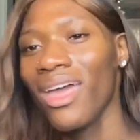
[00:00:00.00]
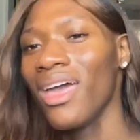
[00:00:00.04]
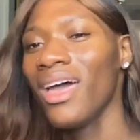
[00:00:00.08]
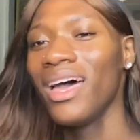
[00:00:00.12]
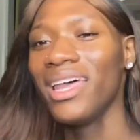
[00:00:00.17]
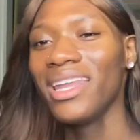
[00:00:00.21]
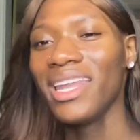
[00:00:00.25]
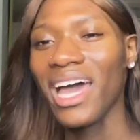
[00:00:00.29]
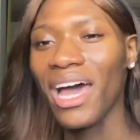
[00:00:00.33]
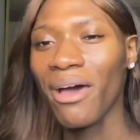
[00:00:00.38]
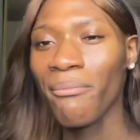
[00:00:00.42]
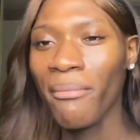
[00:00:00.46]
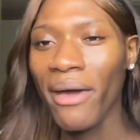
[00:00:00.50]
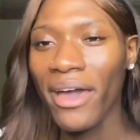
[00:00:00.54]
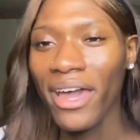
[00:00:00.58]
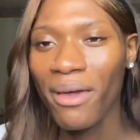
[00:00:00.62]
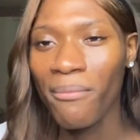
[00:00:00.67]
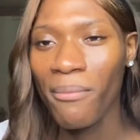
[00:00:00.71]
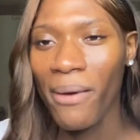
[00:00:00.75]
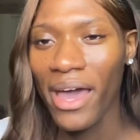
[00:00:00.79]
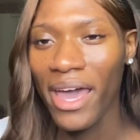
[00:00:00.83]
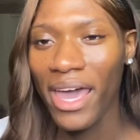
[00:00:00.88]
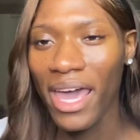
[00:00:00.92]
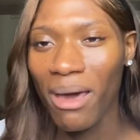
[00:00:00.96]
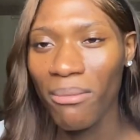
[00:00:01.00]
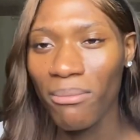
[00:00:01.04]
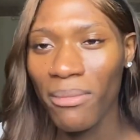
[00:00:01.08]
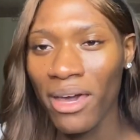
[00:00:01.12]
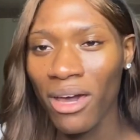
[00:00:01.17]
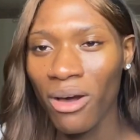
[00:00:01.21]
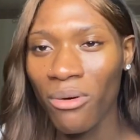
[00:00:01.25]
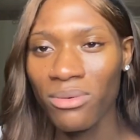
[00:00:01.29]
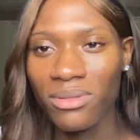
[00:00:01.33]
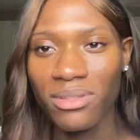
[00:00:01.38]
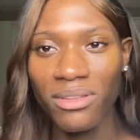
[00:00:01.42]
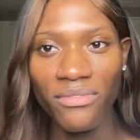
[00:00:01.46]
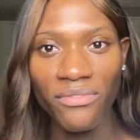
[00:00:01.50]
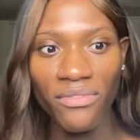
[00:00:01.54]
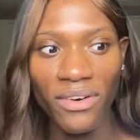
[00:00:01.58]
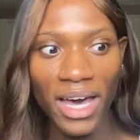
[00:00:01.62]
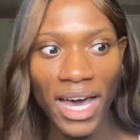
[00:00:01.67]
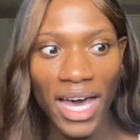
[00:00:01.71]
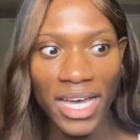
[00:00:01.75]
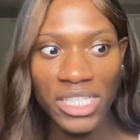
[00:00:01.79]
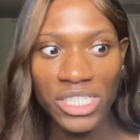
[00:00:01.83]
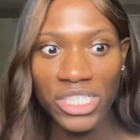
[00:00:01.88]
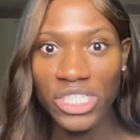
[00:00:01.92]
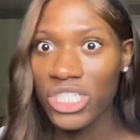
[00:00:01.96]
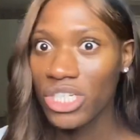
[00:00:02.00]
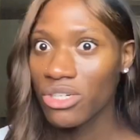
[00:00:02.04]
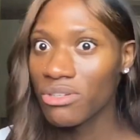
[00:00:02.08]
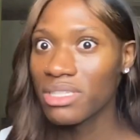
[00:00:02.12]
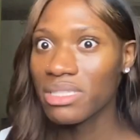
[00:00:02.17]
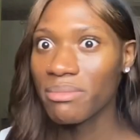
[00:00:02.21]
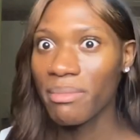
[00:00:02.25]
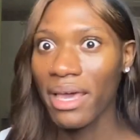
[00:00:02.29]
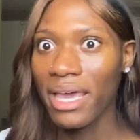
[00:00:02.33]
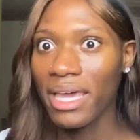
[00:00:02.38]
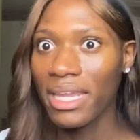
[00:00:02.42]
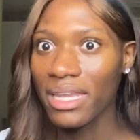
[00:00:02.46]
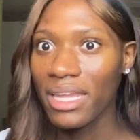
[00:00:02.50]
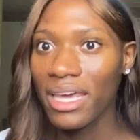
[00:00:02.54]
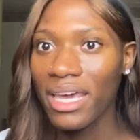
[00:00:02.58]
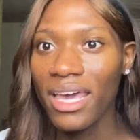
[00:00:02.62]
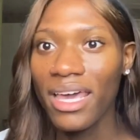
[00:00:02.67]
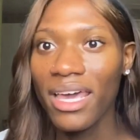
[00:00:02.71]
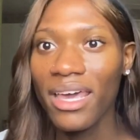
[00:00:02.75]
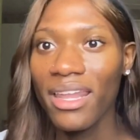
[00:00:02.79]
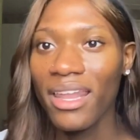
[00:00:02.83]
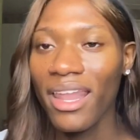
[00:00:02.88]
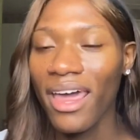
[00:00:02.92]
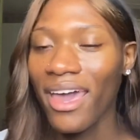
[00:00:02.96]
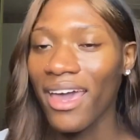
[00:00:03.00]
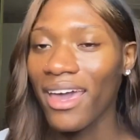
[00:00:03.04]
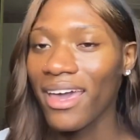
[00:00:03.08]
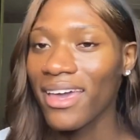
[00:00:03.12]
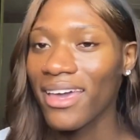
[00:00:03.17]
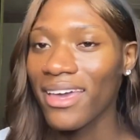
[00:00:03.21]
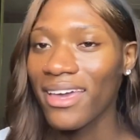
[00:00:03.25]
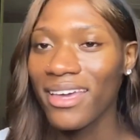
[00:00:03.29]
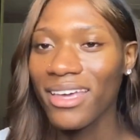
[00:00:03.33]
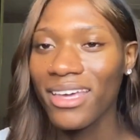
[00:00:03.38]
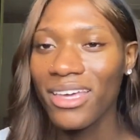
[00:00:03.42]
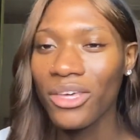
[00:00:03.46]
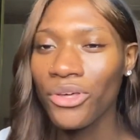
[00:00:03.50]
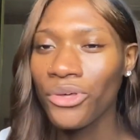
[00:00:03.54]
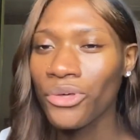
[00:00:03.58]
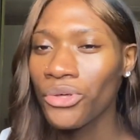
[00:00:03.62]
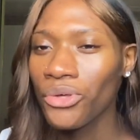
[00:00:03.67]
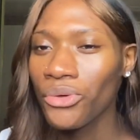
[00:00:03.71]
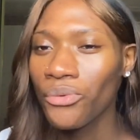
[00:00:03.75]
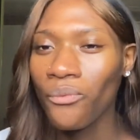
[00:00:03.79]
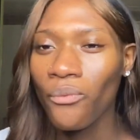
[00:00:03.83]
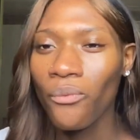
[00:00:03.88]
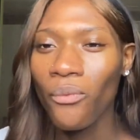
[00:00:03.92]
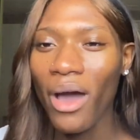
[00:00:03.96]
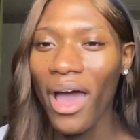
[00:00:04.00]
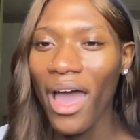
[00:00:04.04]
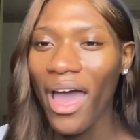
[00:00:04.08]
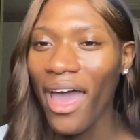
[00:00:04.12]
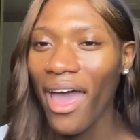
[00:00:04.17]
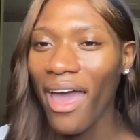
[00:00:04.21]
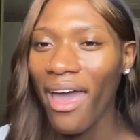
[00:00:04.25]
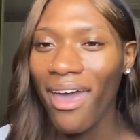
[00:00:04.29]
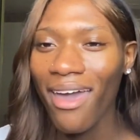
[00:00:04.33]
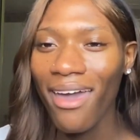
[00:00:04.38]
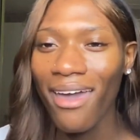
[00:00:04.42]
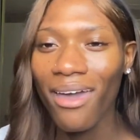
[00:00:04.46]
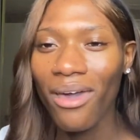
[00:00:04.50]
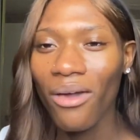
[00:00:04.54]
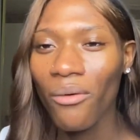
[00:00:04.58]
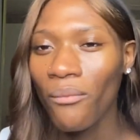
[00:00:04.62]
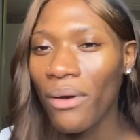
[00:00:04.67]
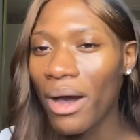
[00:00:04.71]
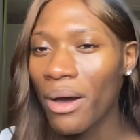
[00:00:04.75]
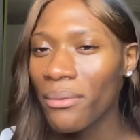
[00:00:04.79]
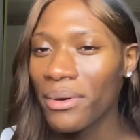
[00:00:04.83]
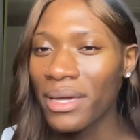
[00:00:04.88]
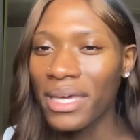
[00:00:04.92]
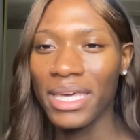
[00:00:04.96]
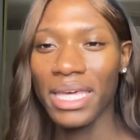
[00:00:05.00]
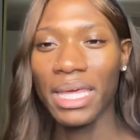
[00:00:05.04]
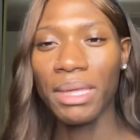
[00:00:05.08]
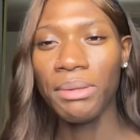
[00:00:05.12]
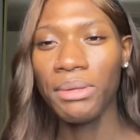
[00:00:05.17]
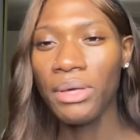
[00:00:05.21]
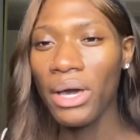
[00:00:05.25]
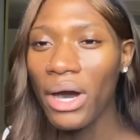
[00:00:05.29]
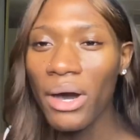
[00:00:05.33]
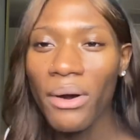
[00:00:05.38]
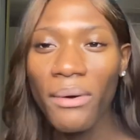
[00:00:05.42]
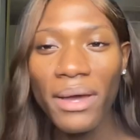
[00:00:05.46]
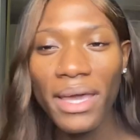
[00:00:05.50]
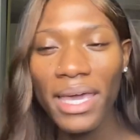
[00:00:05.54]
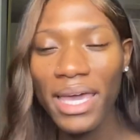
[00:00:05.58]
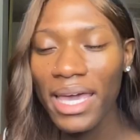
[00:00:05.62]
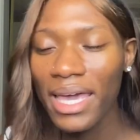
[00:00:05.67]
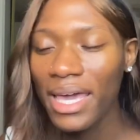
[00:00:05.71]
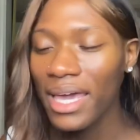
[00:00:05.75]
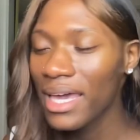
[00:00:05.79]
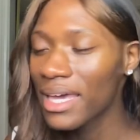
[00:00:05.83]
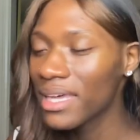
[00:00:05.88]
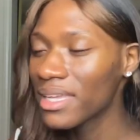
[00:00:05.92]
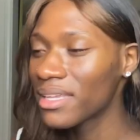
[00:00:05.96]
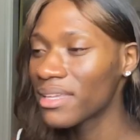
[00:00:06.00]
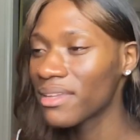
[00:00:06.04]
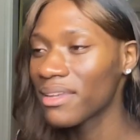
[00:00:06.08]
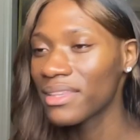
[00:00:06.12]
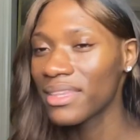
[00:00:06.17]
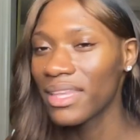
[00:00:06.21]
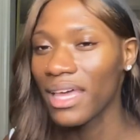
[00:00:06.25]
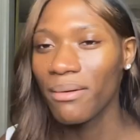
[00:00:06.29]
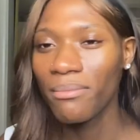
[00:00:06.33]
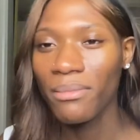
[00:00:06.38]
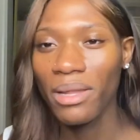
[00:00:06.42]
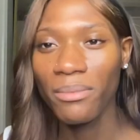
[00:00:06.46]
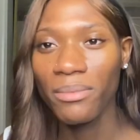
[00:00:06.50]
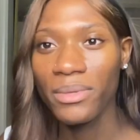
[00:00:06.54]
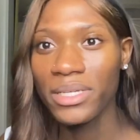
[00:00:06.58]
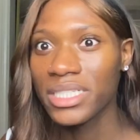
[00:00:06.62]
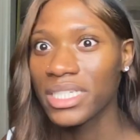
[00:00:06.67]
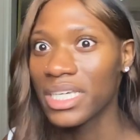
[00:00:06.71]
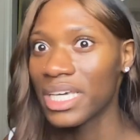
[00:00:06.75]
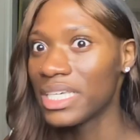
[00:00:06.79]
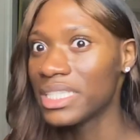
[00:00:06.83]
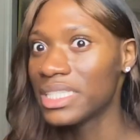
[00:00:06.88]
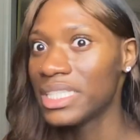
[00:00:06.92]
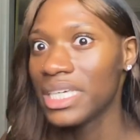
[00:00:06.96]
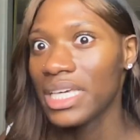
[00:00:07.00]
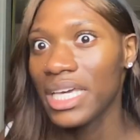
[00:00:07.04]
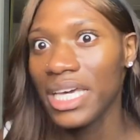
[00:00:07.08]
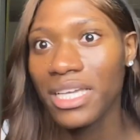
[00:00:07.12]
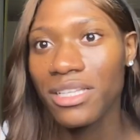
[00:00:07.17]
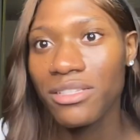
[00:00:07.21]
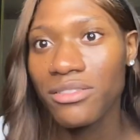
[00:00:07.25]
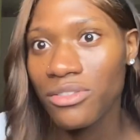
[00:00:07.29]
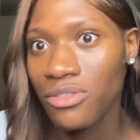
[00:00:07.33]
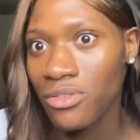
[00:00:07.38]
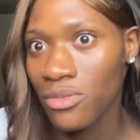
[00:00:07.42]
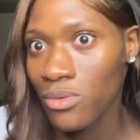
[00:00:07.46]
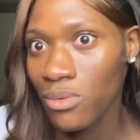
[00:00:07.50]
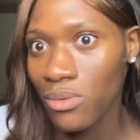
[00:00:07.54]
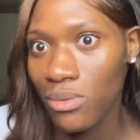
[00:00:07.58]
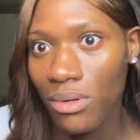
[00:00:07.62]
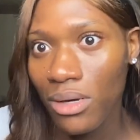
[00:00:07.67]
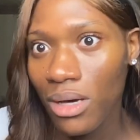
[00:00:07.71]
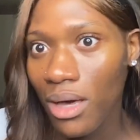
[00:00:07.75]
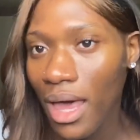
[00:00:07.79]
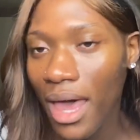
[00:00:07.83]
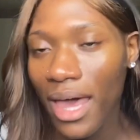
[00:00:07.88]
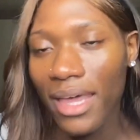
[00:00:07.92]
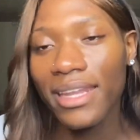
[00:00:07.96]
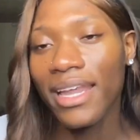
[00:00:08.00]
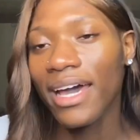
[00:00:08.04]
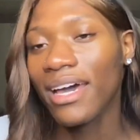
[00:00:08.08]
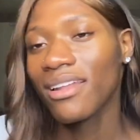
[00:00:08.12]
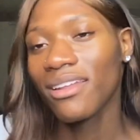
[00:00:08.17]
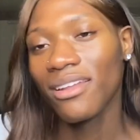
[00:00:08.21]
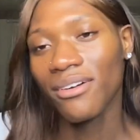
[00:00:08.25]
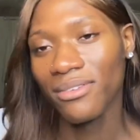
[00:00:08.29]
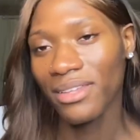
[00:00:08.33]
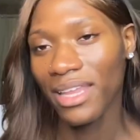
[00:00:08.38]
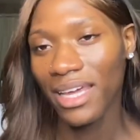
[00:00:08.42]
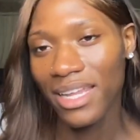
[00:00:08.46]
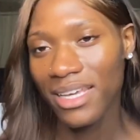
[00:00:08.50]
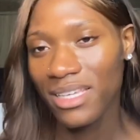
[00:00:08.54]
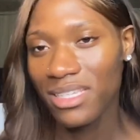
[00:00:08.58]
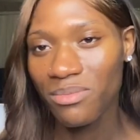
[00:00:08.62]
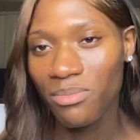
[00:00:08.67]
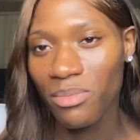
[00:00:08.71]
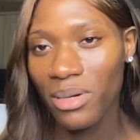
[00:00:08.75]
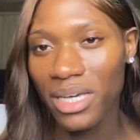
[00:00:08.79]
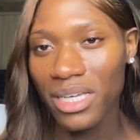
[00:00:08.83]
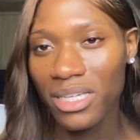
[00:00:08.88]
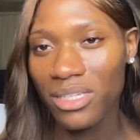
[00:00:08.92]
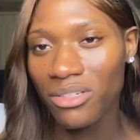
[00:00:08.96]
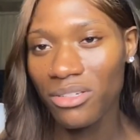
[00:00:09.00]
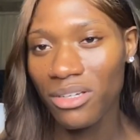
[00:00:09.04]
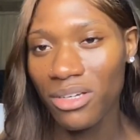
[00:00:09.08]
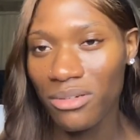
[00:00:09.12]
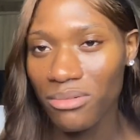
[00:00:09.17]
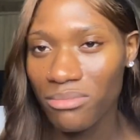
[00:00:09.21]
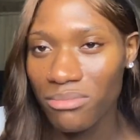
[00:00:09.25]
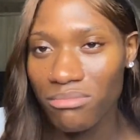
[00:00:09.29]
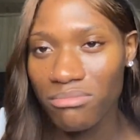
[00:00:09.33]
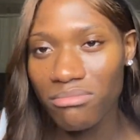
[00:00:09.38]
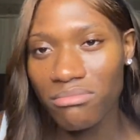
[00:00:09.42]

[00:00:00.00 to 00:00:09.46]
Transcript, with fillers: Now, back in my head, I'm like, oh, what the fuck I, this man did? Like, why why would he keep going? And like that, I'm like, bitch, is he into, not know what that is, but, you know,